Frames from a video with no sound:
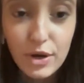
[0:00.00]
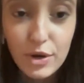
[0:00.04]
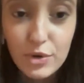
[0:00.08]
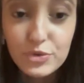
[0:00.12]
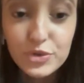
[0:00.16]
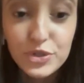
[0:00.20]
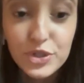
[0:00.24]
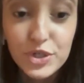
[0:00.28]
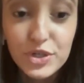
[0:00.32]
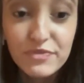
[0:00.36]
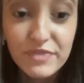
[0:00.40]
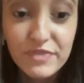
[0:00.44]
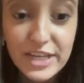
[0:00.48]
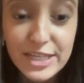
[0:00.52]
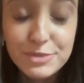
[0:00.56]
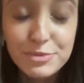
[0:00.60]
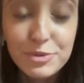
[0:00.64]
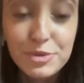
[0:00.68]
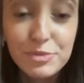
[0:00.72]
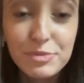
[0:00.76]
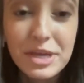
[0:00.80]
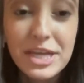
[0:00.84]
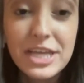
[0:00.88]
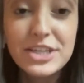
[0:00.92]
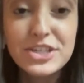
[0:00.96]
on your
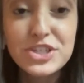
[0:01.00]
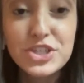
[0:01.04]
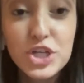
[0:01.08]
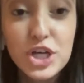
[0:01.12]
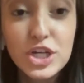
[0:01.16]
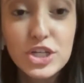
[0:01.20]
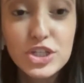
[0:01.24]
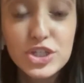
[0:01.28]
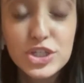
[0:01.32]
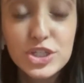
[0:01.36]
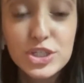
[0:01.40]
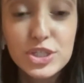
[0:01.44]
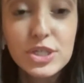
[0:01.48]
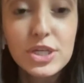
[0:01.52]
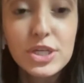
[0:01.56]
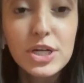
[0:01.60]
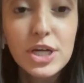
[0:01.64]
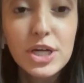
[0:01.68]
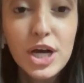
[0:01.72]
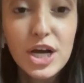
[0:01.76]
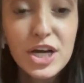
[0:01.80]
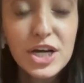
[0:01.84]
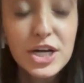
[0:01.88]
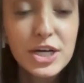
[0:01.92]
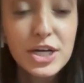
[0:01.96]
Facebook page, not just
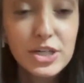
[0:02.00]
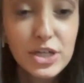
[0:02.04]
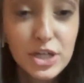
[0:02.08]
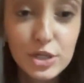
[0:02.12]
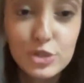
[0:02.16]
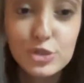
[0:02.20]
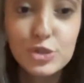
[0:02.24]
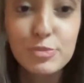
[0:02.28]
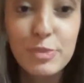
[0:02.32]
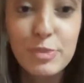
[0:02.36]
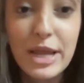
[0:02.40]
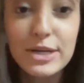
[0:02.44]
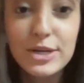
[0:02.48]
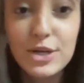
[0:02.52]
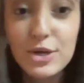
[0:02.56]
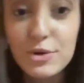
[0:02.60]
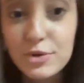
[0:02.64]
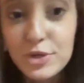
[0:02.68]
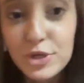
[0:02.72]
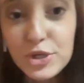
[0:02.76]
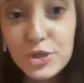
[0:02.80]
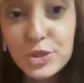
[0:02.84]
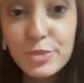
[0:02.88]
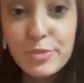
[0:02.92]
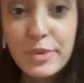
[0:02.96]
a colored
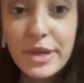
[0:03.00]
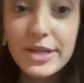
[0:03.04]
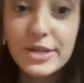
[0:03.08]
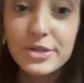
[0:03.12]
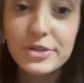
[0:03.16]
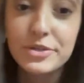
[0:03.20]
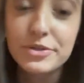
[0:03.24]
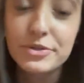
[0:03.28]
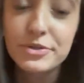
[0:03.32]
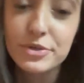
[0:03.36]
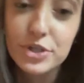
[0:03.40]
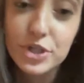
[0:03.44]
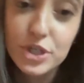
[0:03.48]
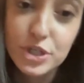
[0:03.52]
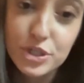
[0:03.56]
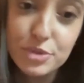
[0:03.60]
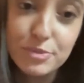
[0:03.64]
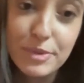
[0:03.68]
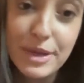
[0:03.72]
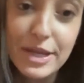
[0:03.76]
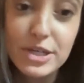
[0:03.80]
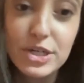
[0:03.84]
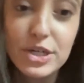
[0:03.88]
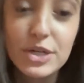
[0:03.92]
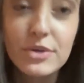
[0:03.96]
background, a colored background, a colored
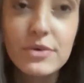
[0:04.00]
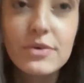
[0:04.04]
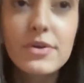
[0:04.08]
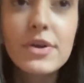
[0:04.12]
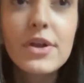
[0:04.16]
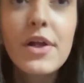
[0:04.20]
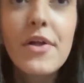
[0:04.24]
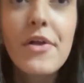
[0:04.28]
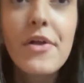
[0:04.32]
background.